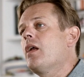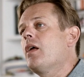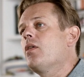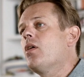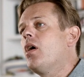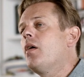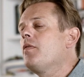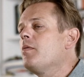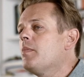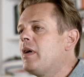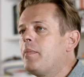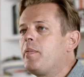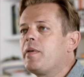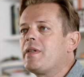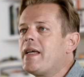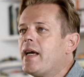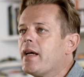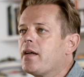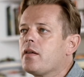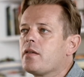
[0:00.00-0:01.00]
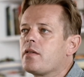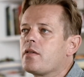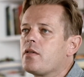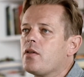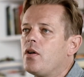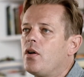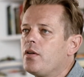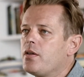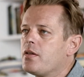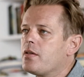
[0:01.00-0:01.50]
often my protagonists
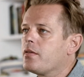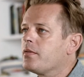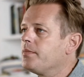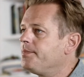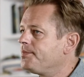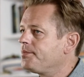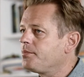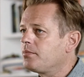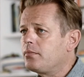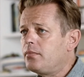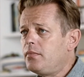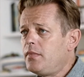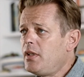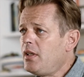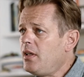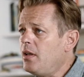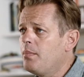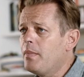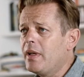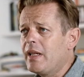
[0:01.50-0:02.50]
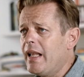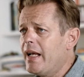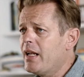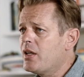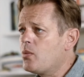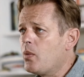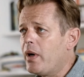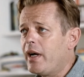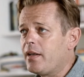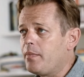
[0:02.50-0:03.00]
aren't
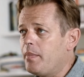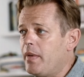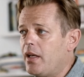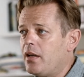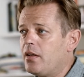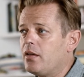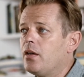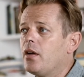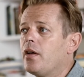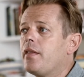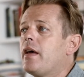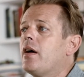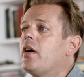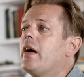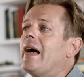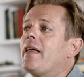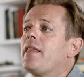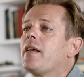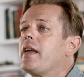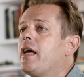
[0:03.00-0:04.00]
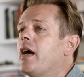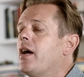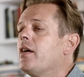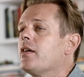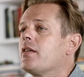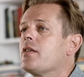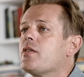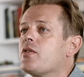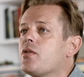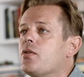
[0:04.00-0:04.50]
middle-aged white men. There are other
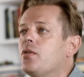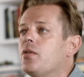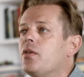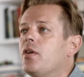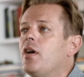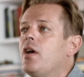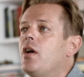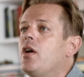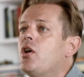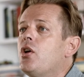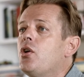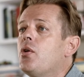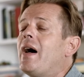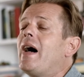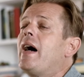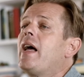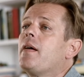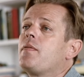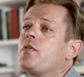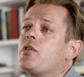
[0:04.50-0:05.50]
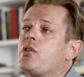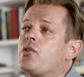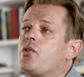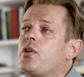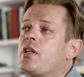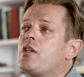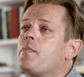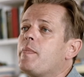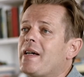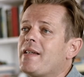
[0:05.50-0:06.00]
characters who I have to
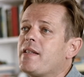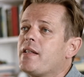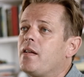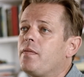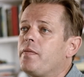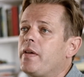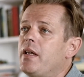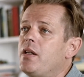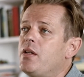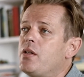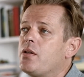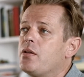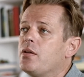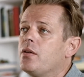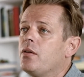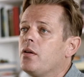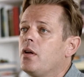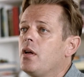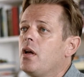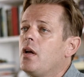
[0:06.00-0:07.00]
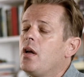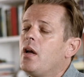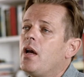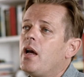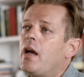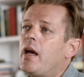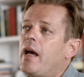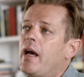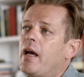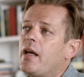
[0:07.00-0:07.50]
stretch myself into
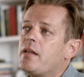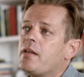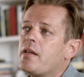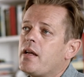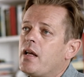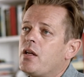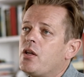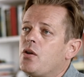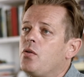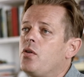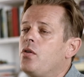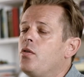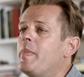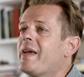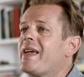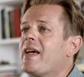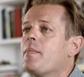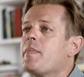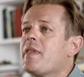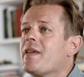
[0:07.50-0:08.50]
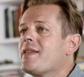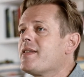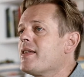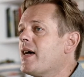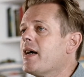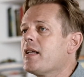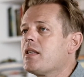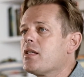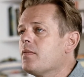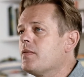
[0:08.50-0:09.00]
and who become the
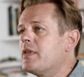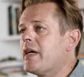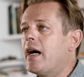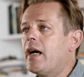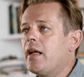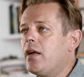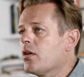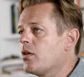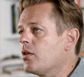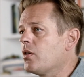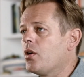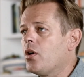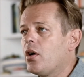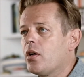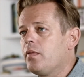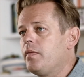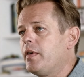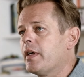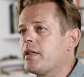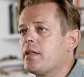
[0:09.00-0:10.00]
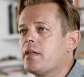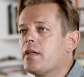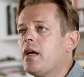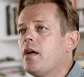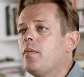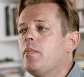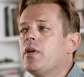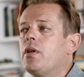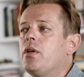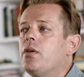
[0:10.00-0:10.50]
sites of dialogue and conflict and
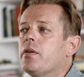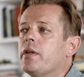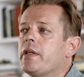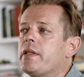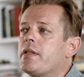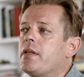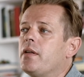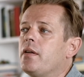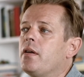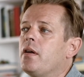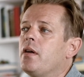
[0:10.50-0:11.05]
ambiguity.